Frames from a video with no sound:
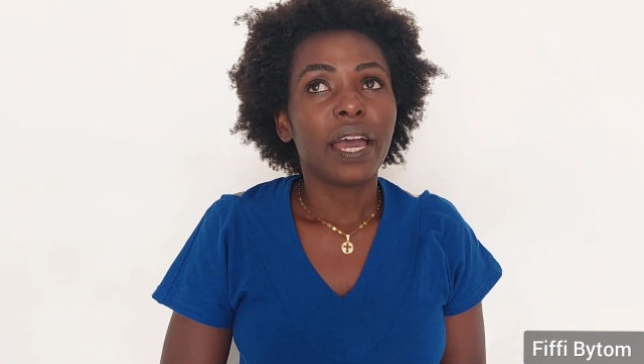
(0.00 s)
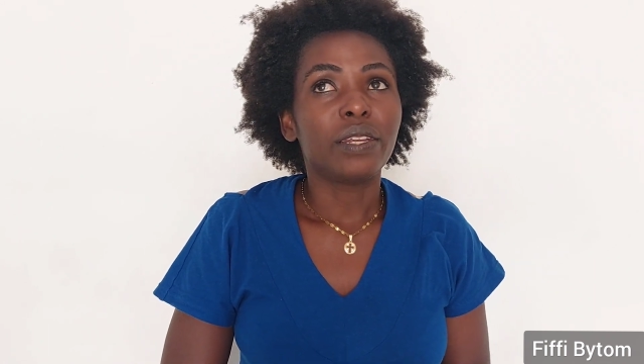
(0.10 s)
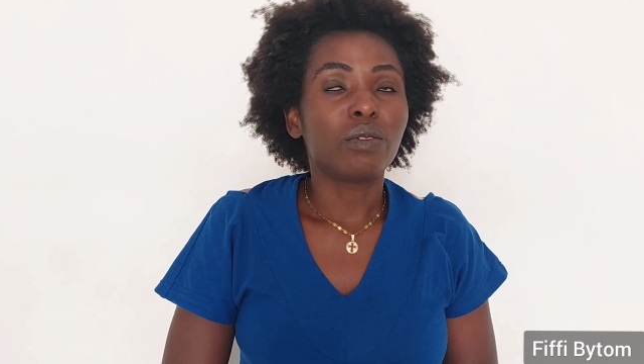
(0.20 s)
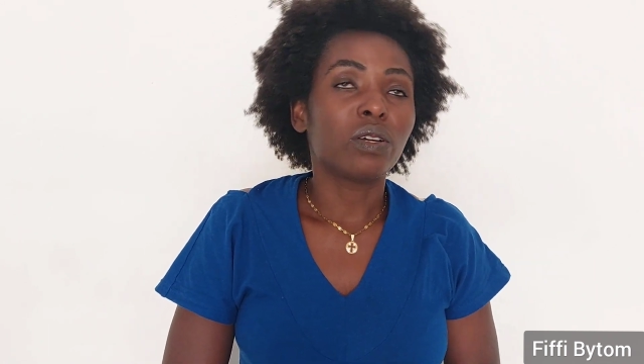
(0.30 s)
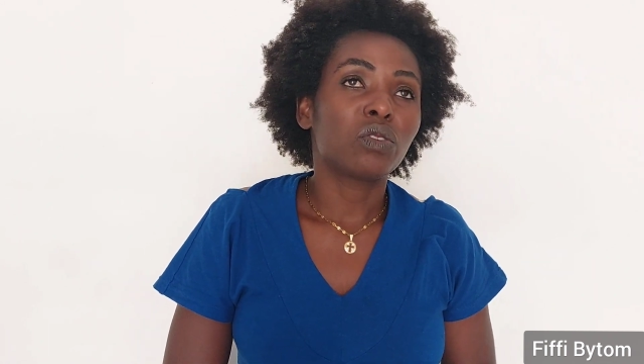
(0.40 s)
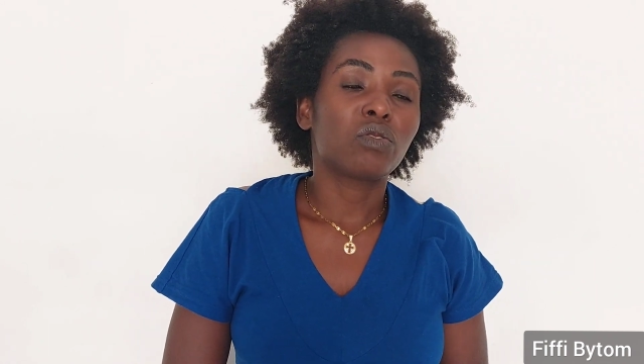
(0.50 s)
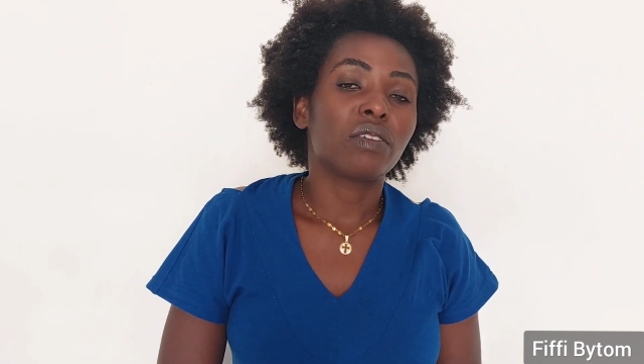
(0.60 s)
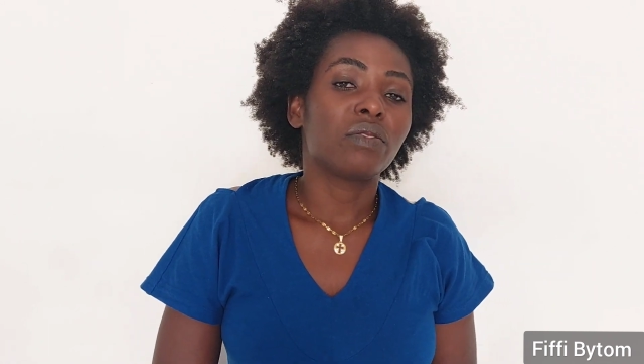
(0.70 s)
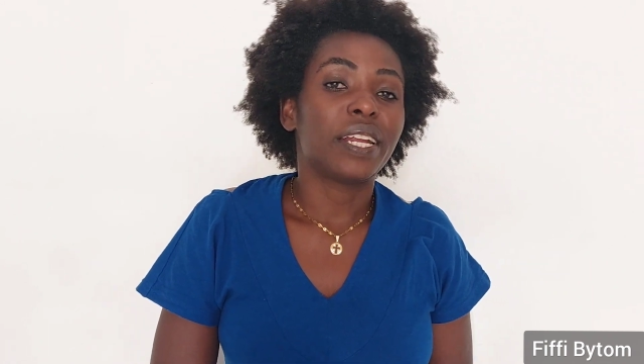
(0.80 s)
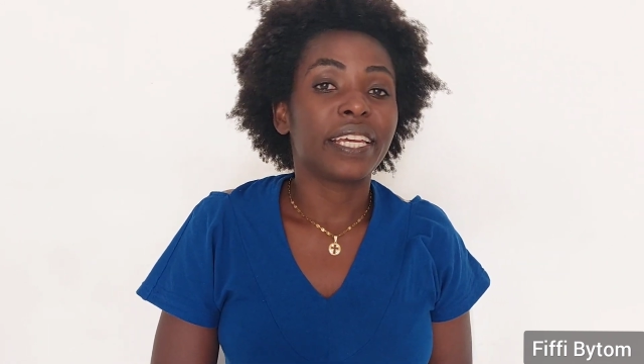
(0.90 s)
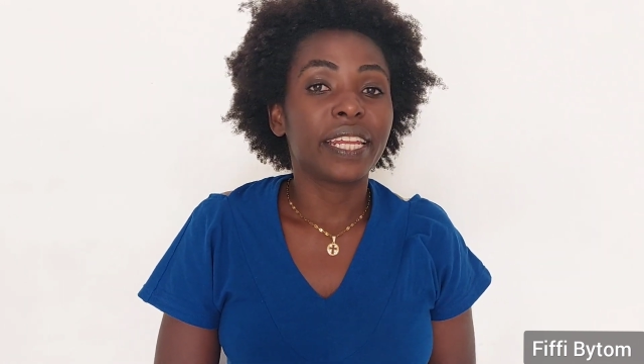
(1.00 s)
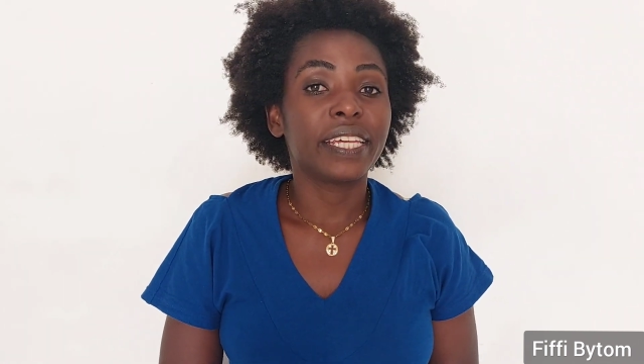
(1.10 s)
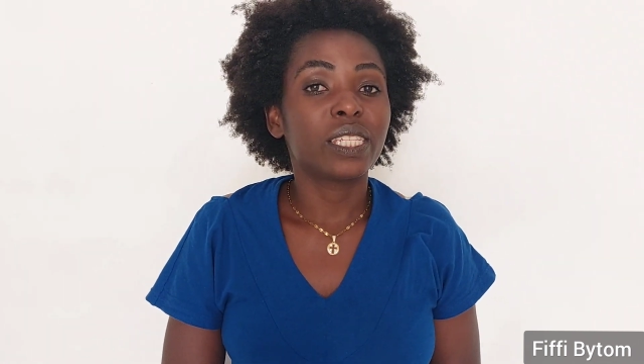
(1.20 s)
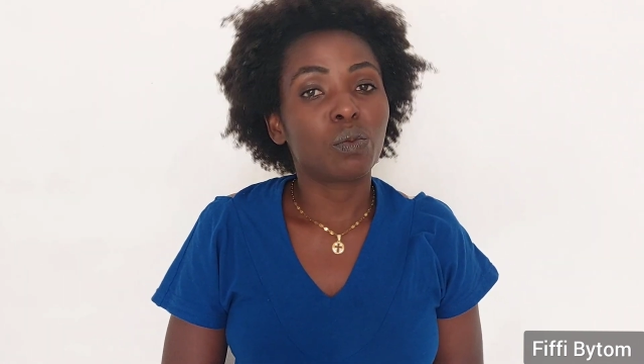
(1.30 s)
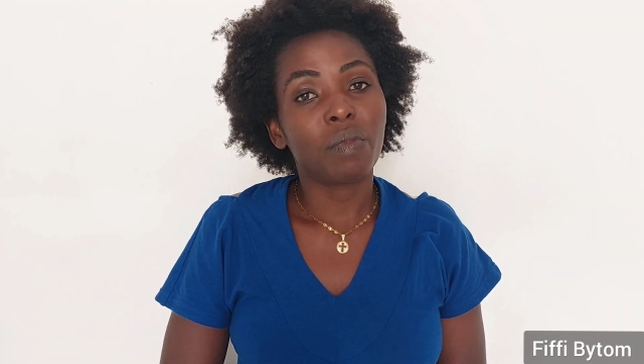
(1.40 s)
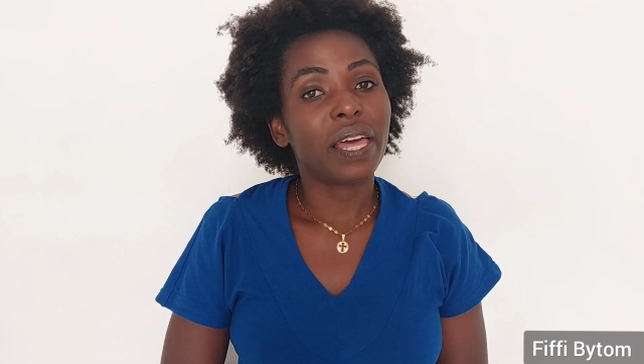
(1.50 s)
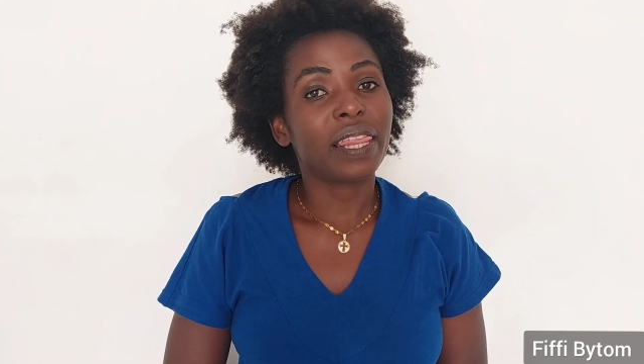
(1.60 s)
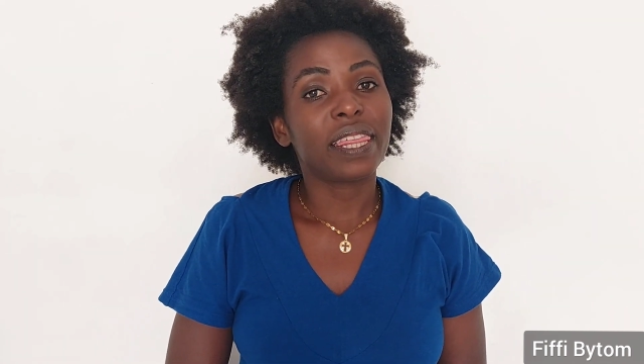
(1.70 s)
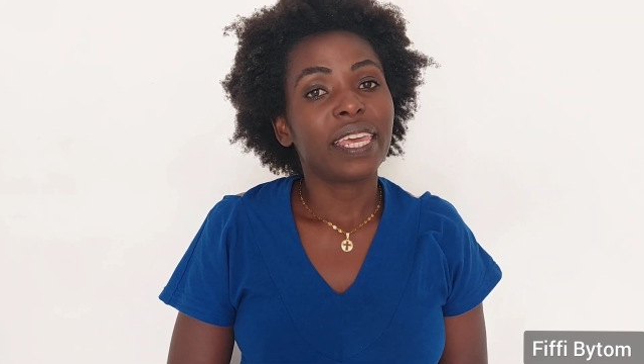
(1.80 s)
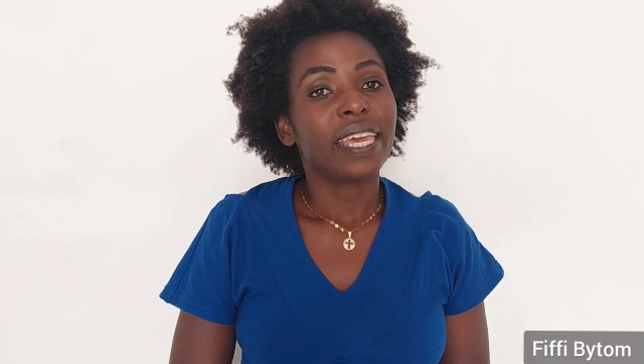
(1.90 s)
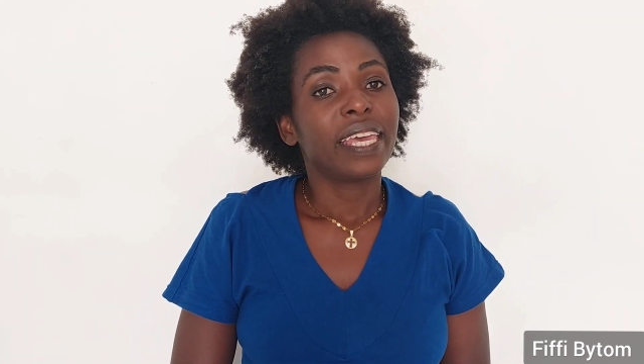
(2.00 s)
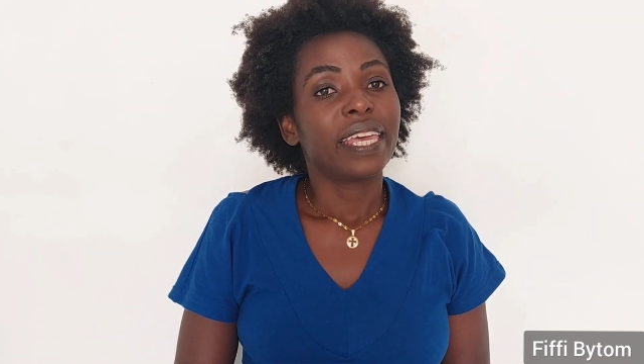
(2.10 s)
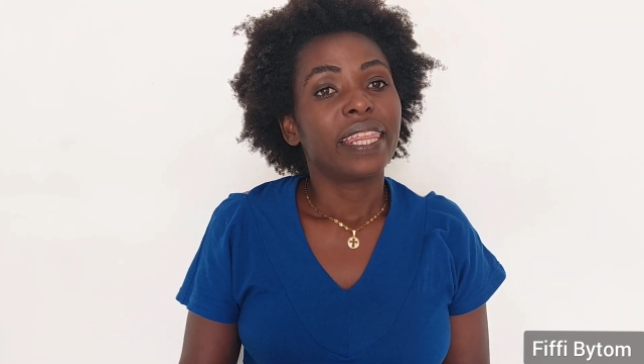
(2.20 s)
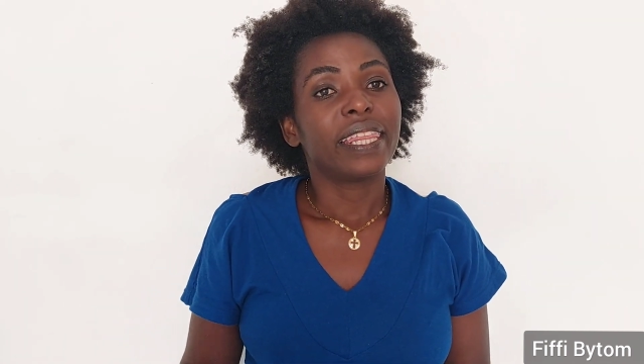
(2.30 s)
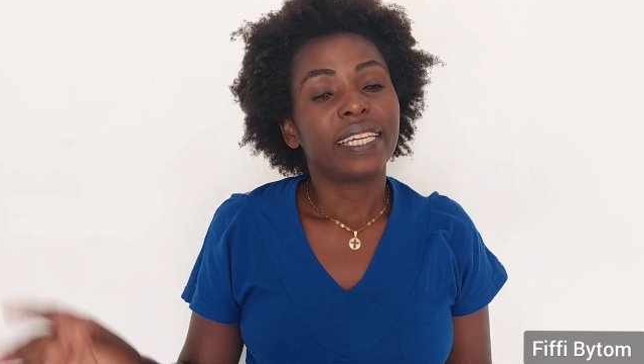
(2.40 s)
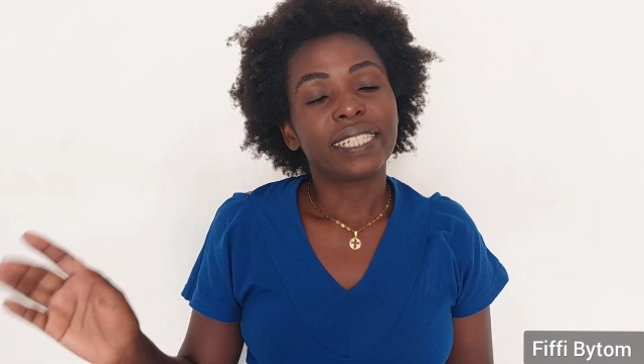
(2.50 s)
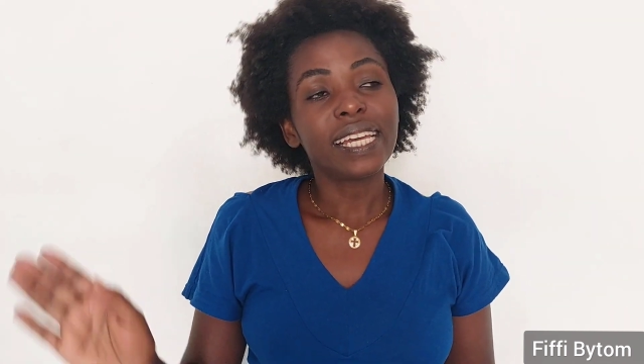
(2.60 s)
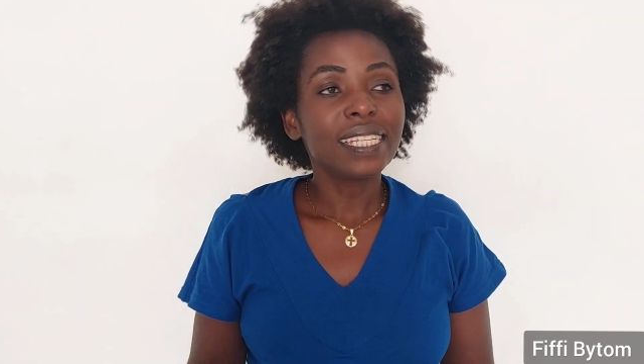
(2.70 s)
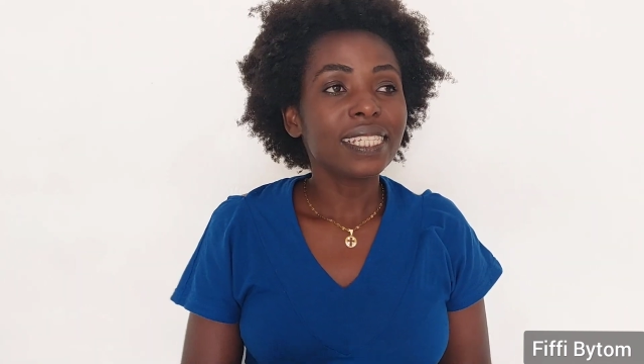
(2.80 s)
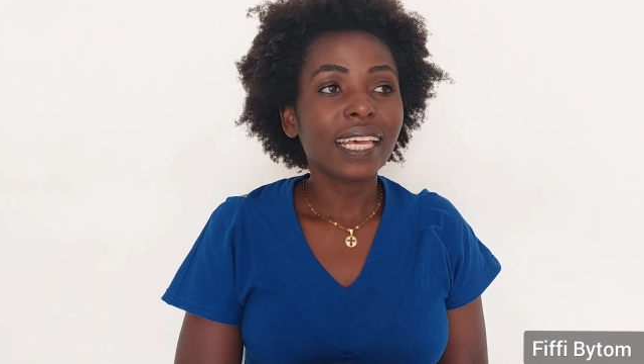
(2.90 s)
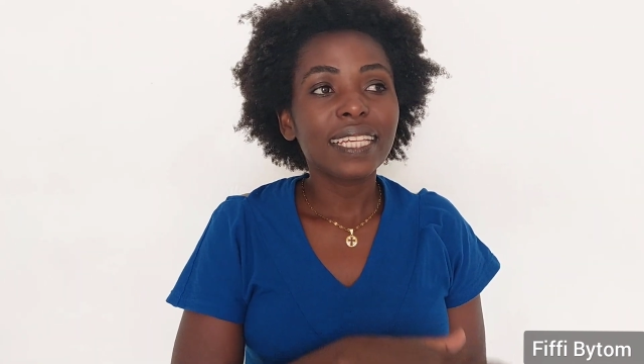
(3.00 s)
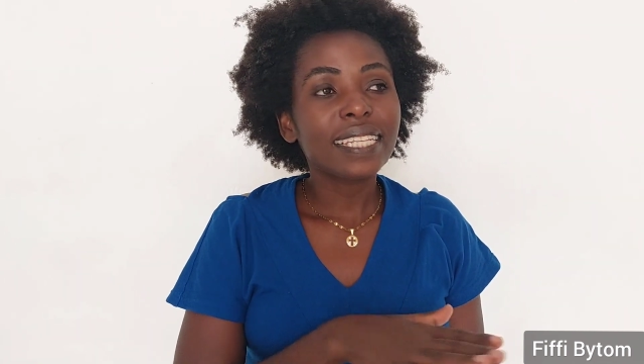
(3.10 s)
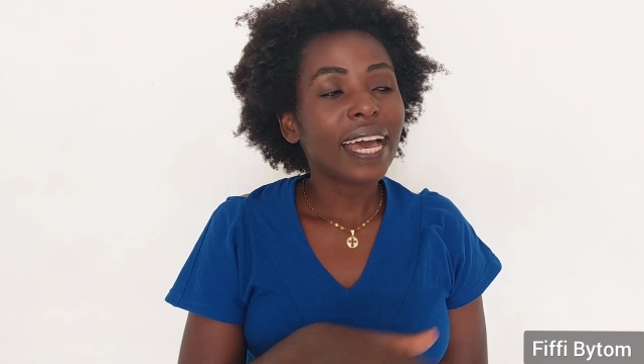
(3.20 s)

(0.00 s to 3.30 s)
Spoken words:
and you want to travel next month, the chances